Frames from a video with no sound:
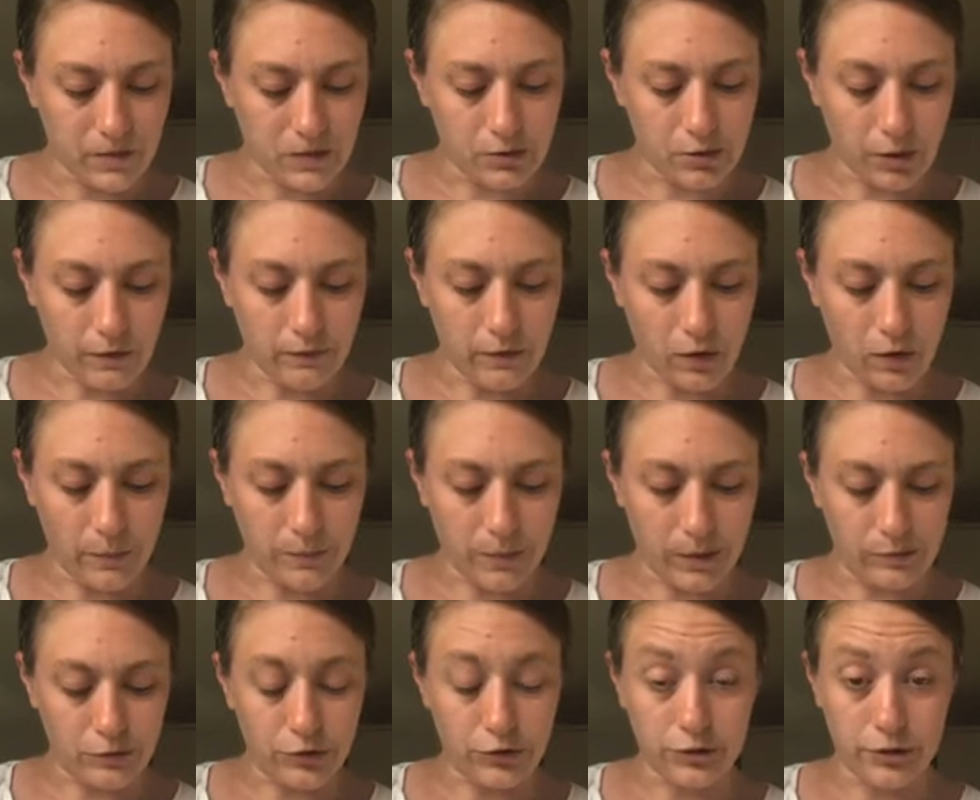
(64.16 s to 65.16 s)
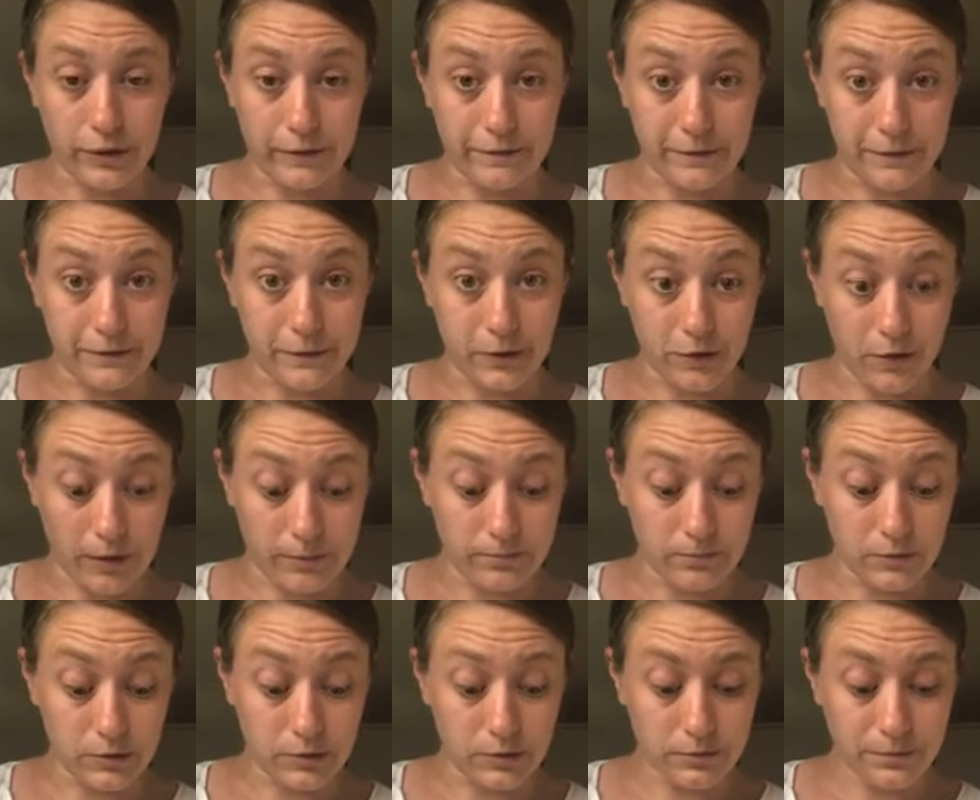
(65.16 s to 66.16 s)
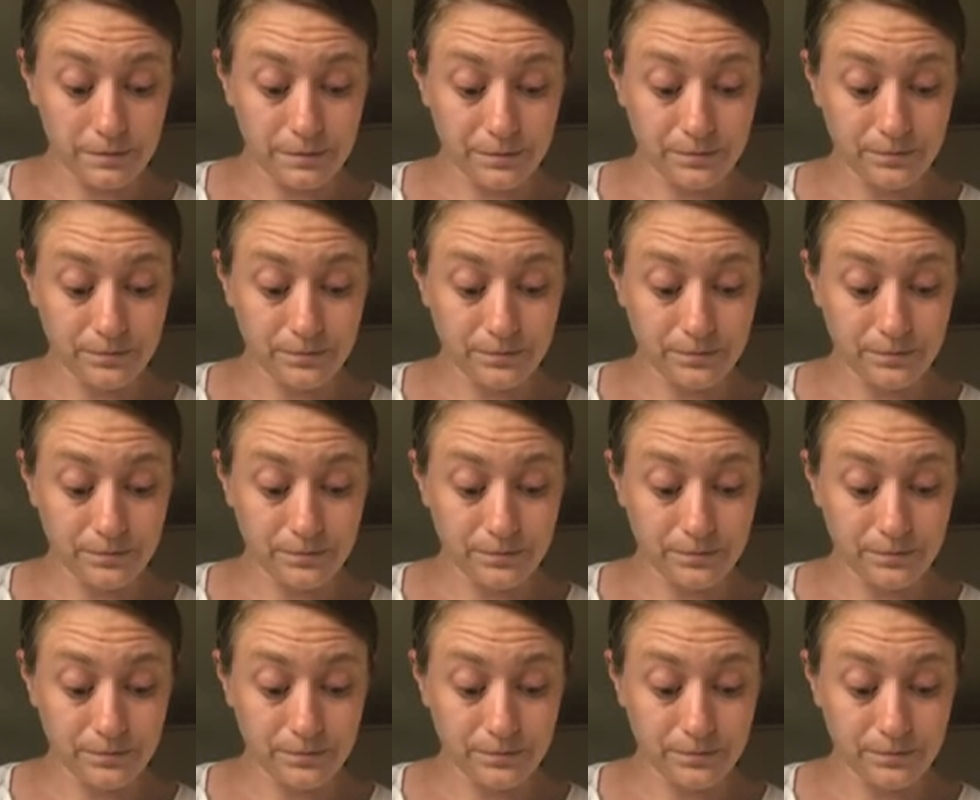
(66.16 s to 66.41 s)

soft light brown sugar 50 grams,